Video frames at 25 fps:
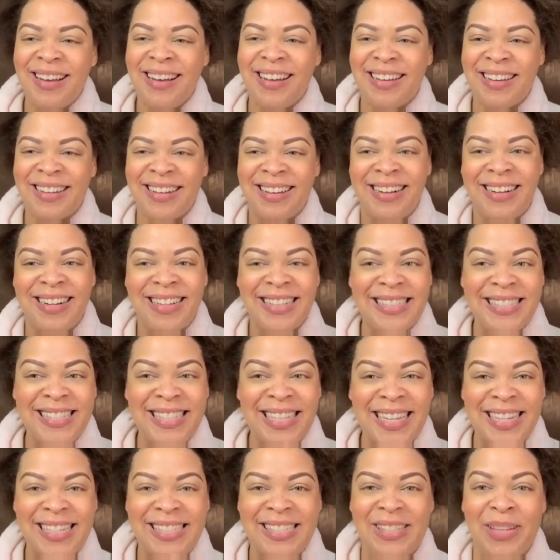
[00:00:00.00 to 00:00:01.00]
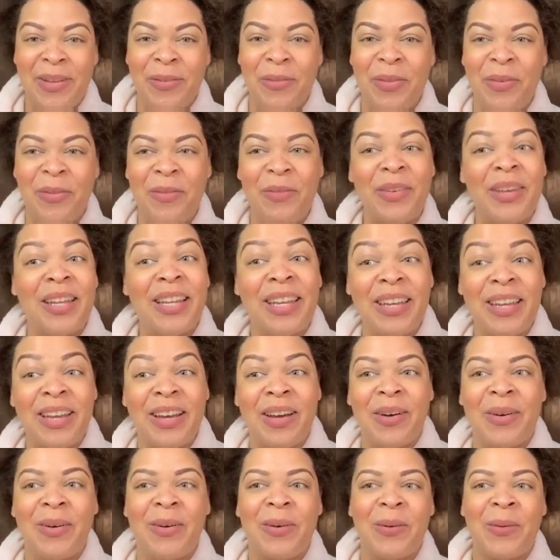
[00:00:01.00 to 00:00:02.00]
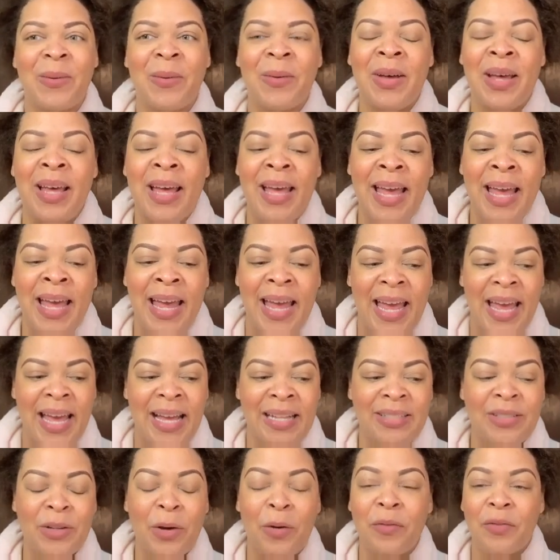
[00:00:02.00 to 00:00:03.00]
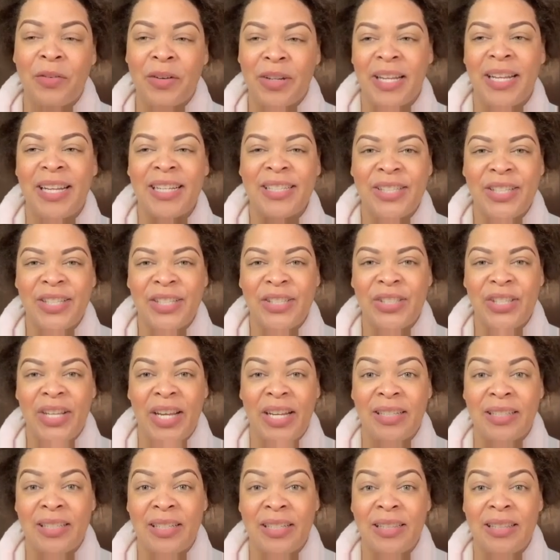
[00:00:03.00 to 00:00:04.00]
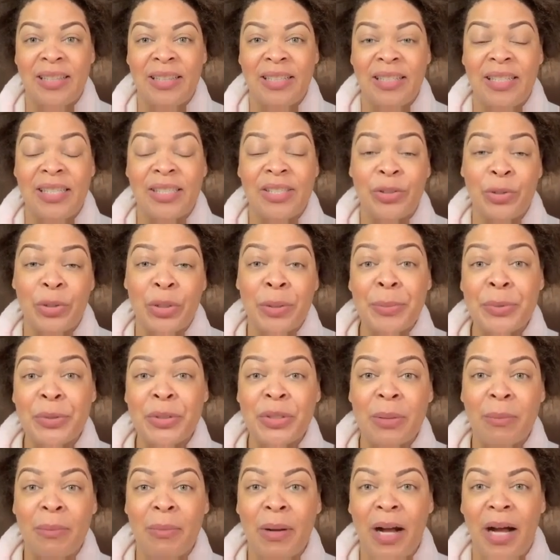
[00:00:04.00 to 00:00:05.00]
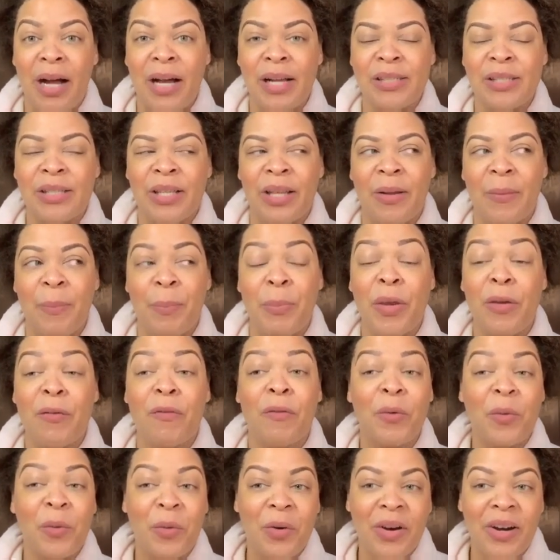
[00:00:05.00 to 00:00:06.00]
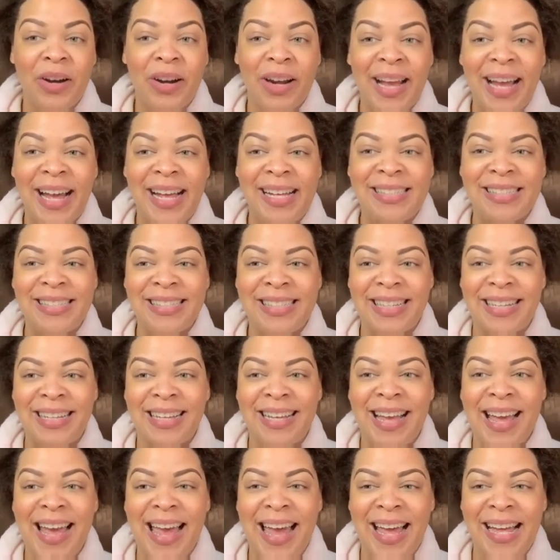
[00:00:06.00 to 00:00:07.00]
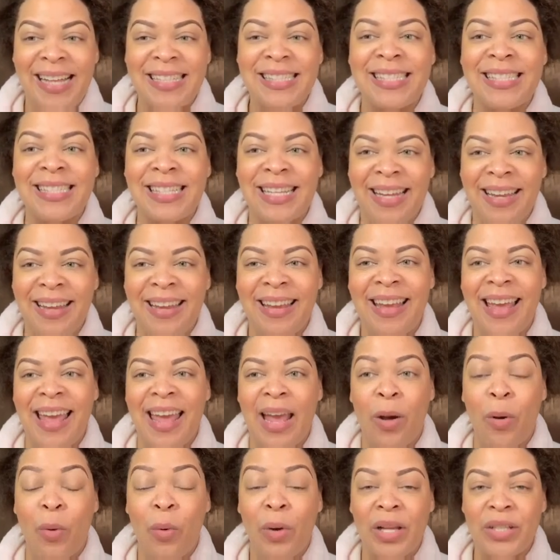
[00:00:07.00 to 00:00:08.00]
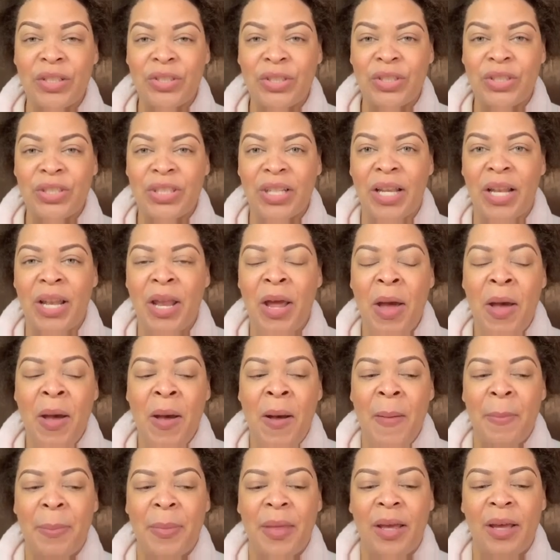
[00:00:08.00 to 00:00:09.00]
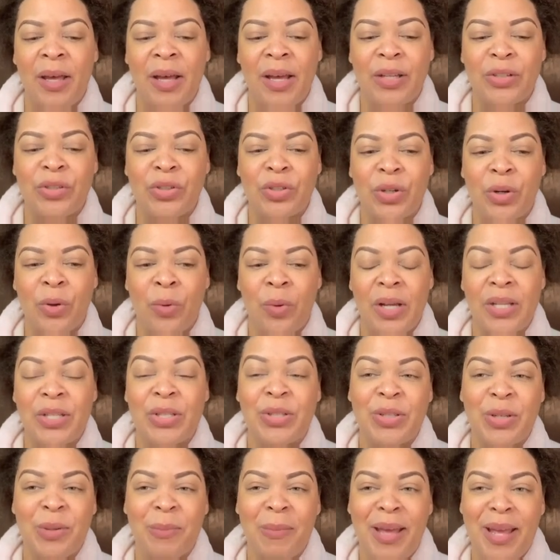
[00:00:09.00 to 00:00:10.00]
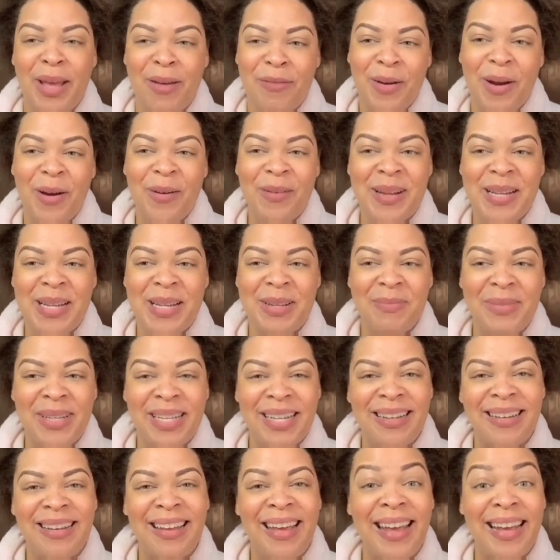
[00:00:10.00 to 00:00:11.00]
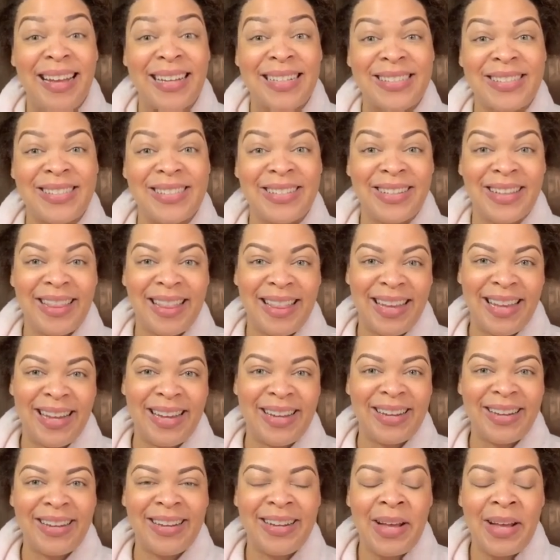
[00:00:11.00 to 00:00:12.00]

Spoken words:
context of the video. And don't forget to check the description box before asking a question, because your question may have already been answered there.